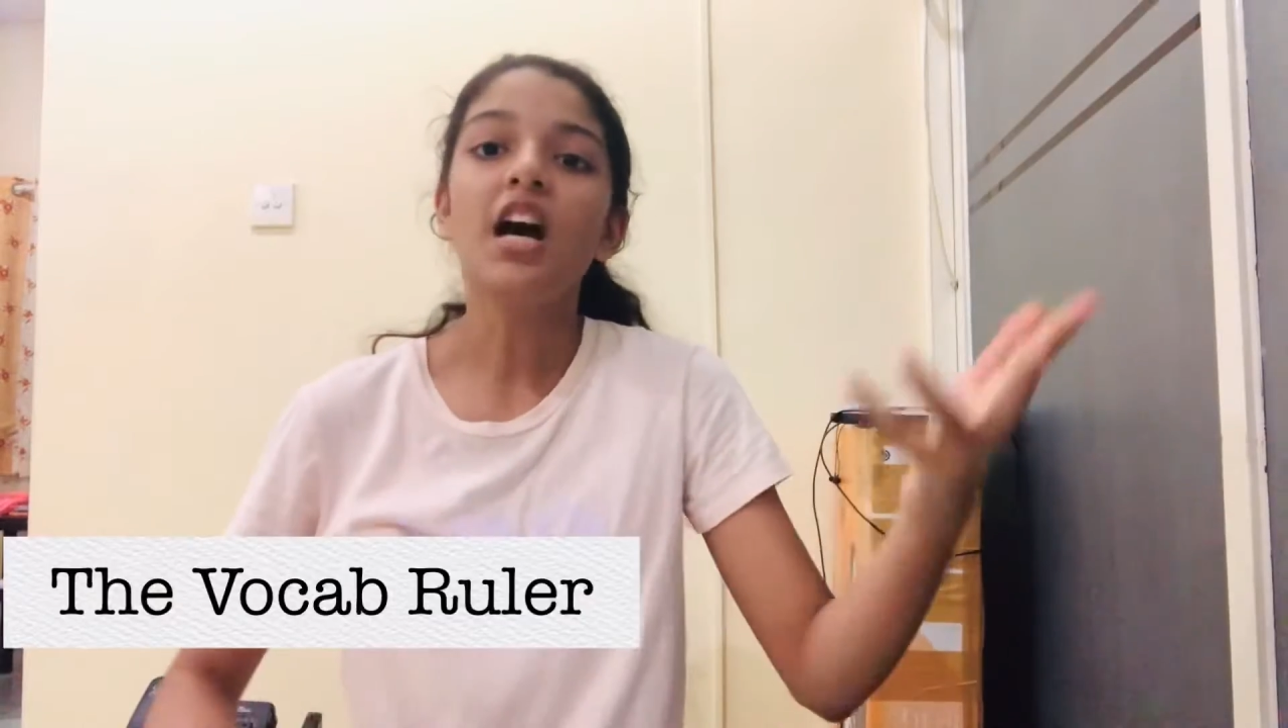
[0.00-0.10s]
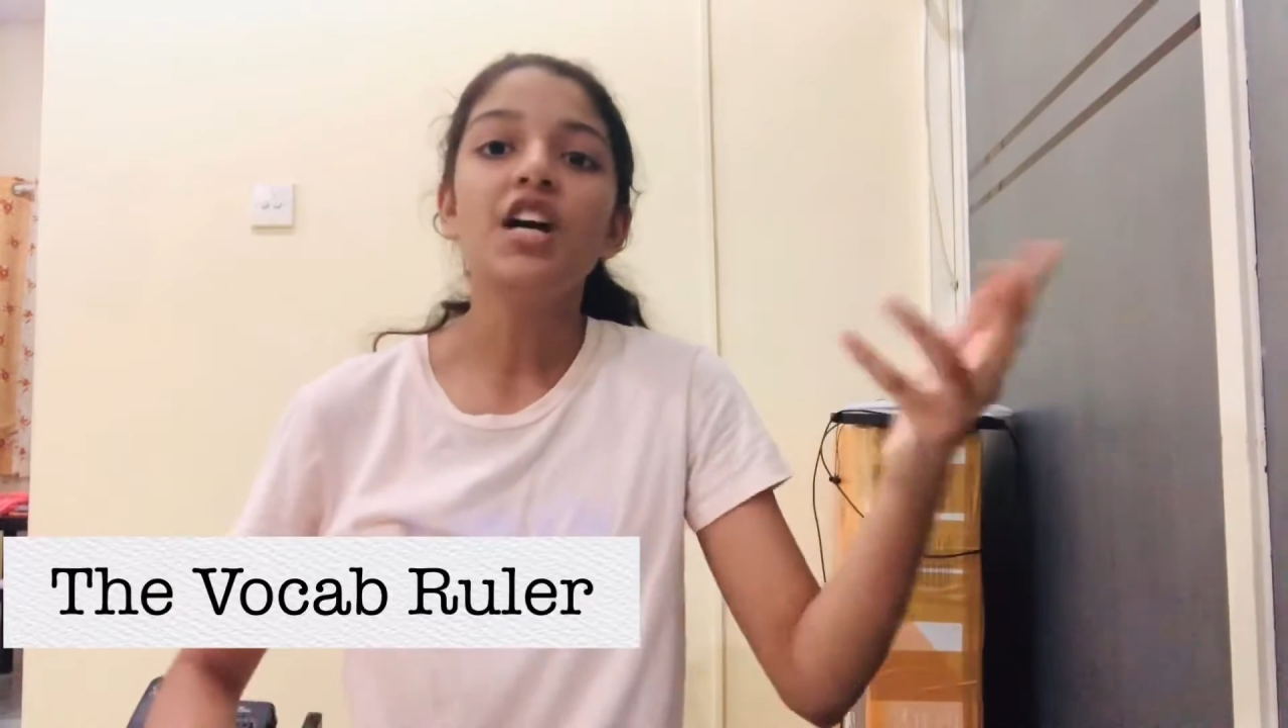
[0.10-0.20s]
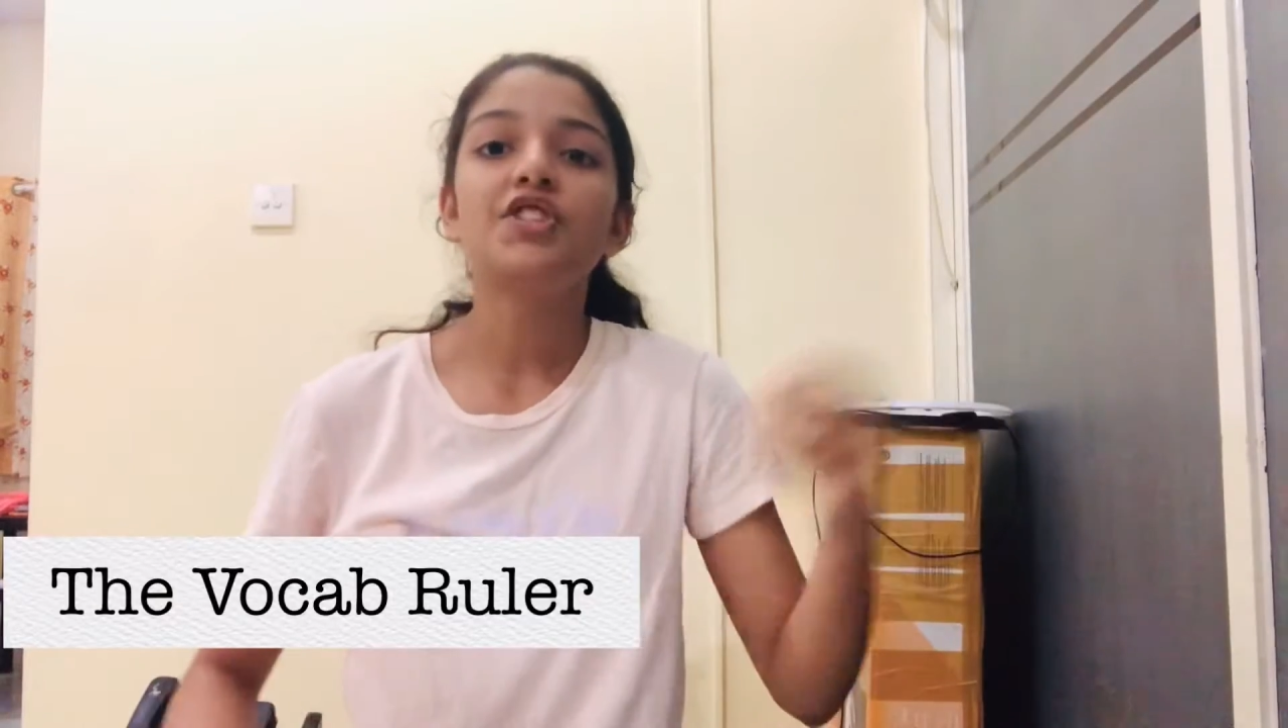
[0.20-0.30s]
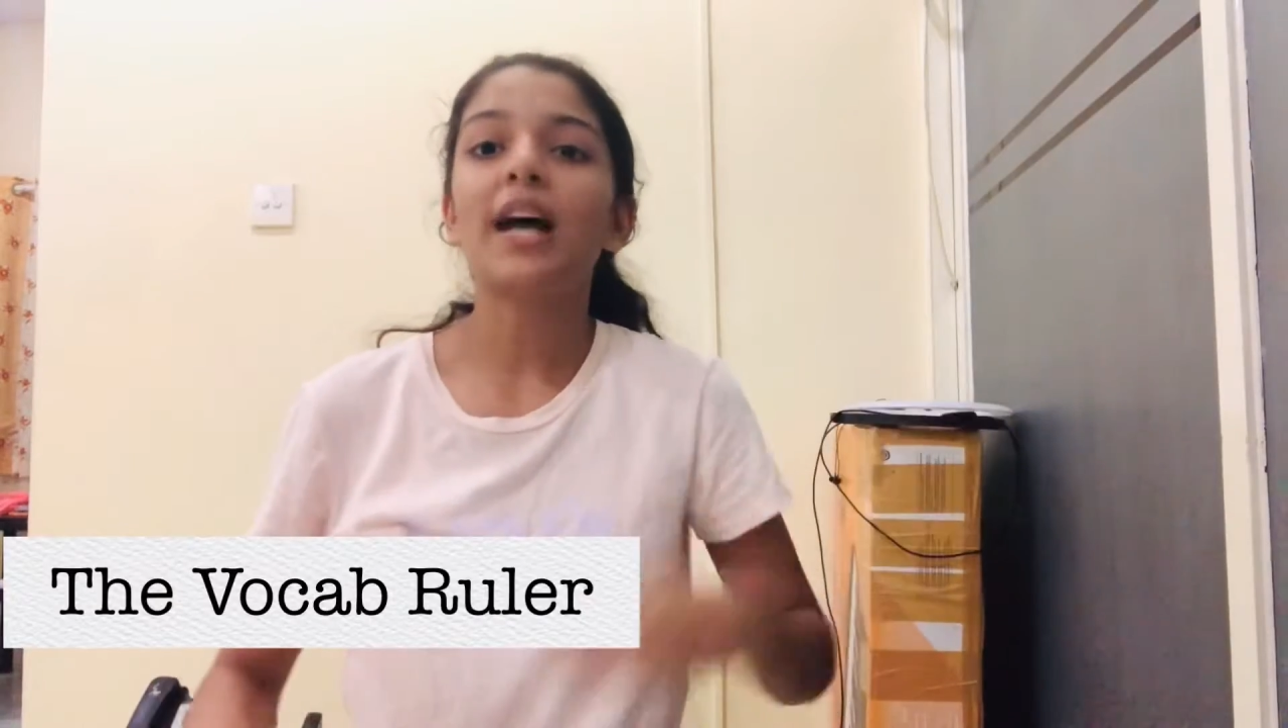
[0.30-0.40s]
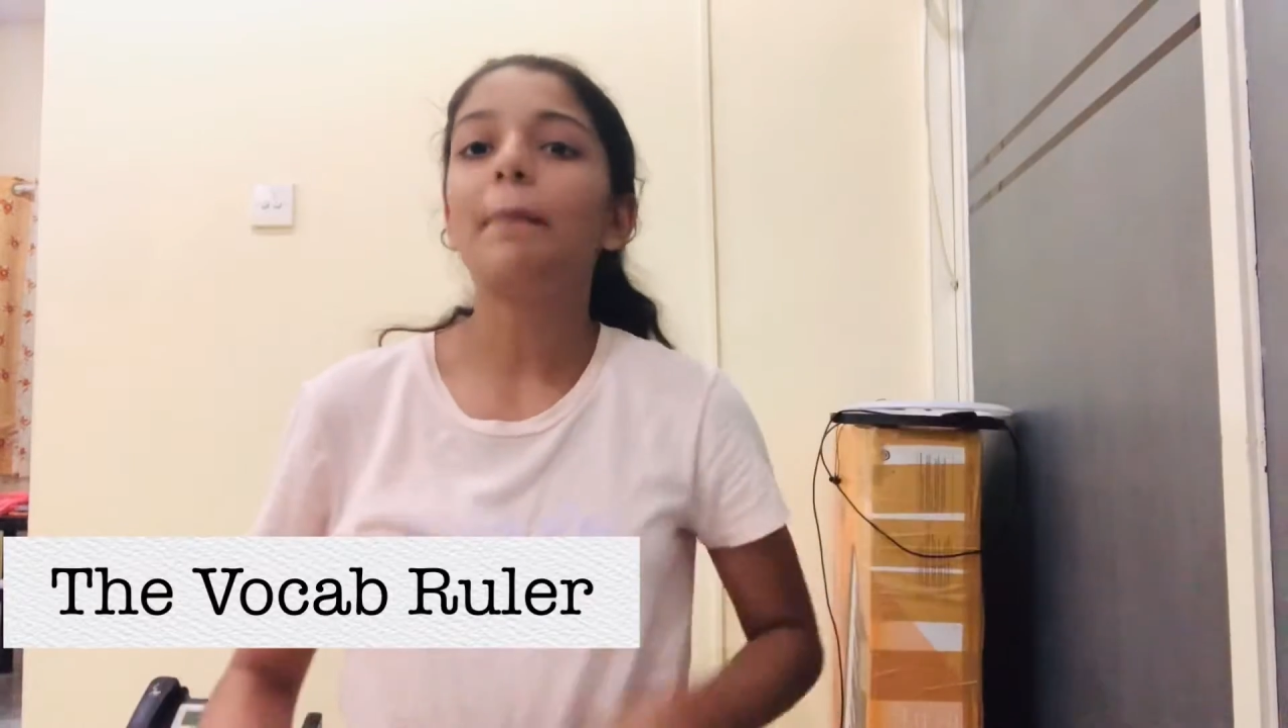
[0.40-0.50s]

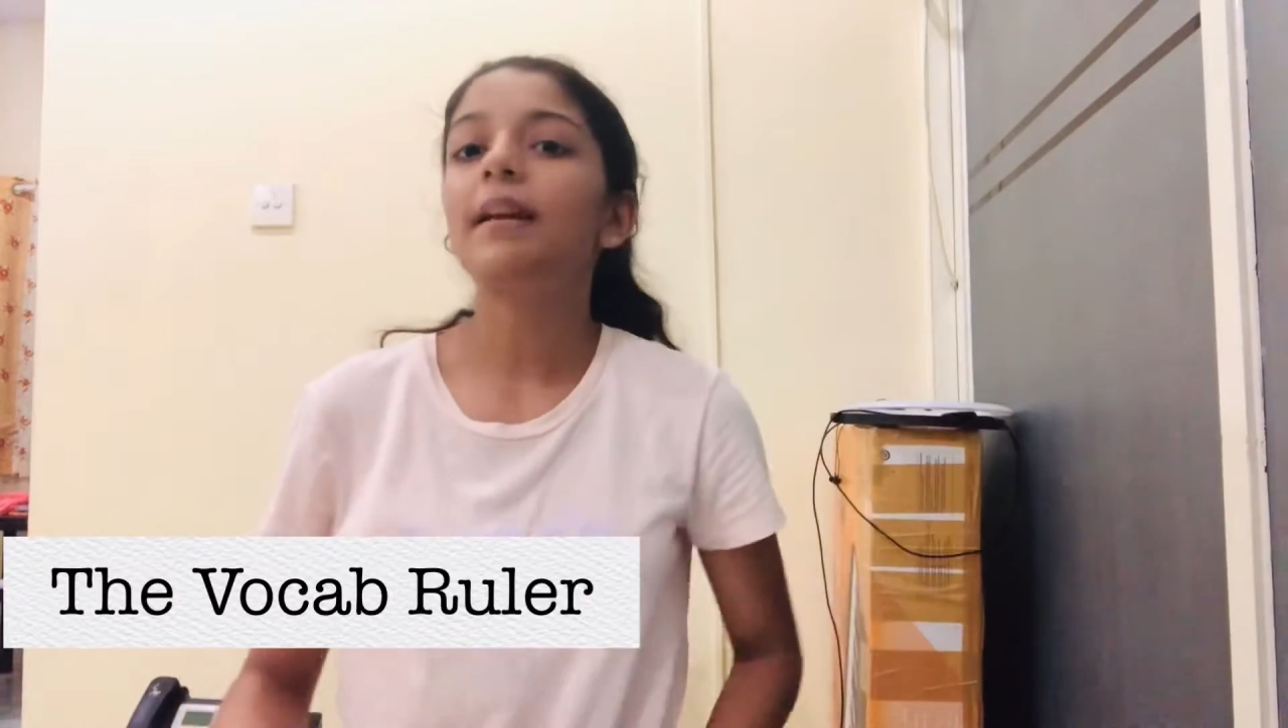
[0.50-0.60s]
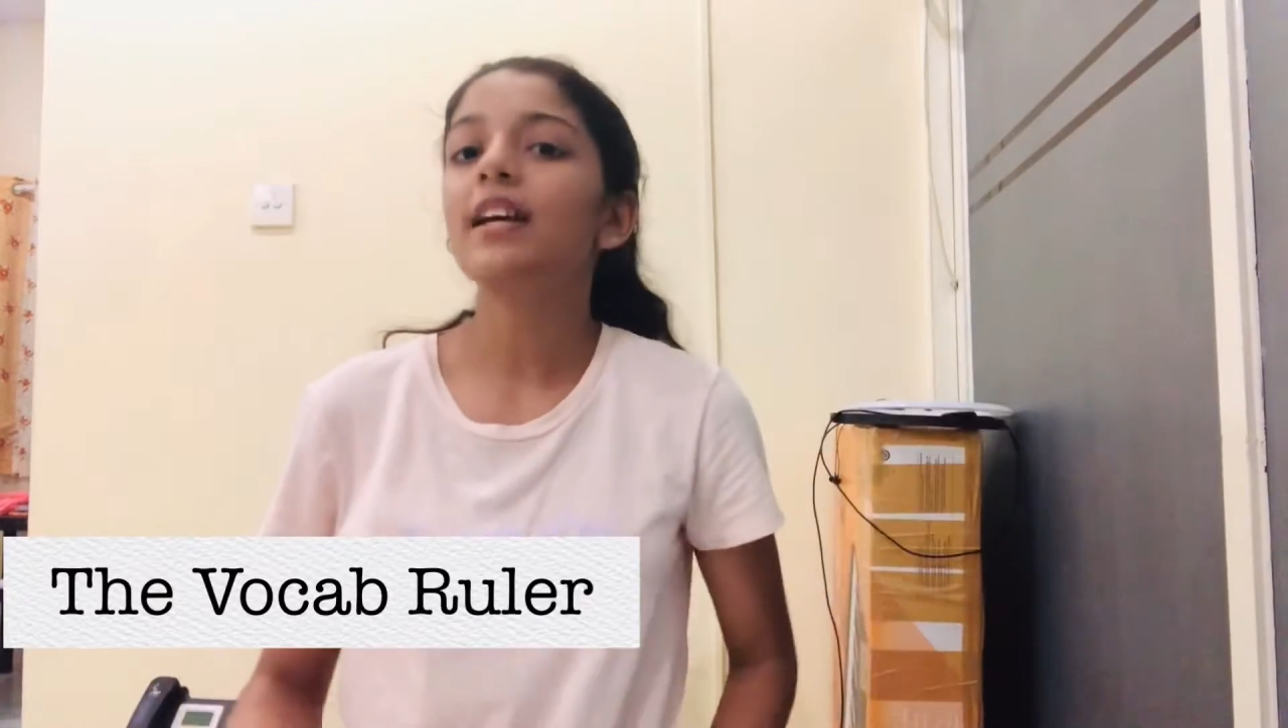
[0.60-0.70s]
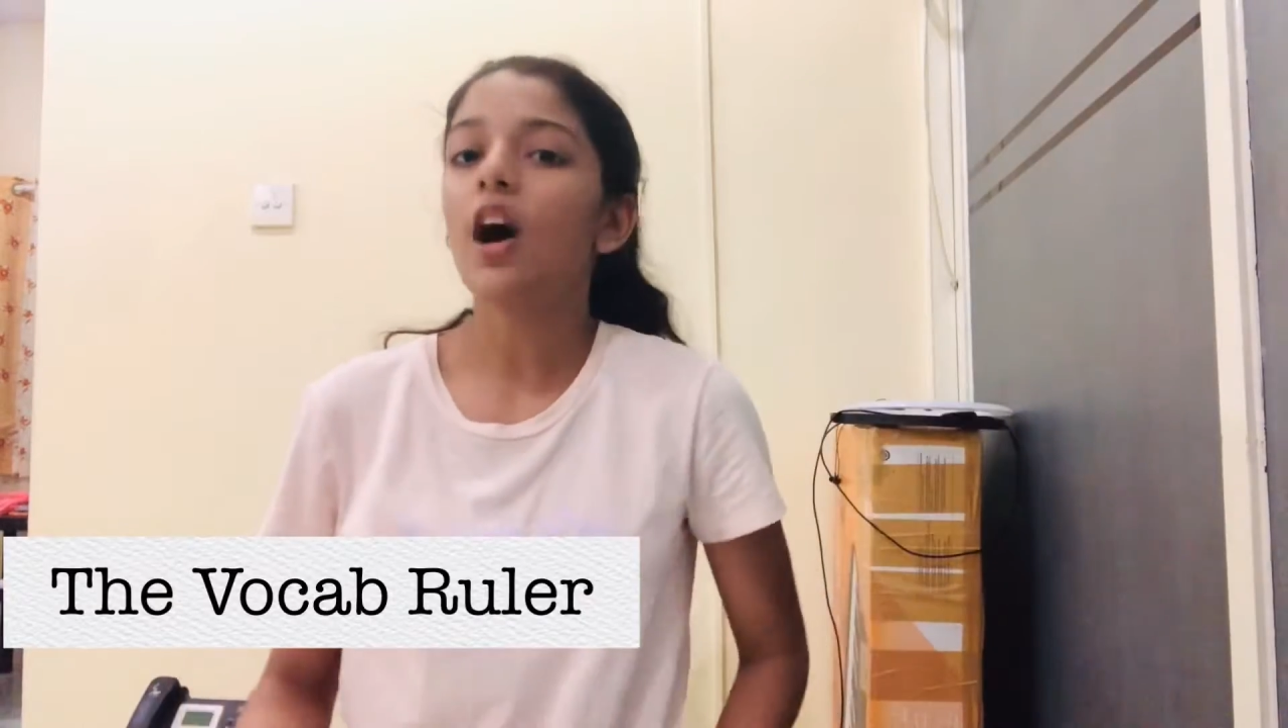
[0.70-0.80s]
shambling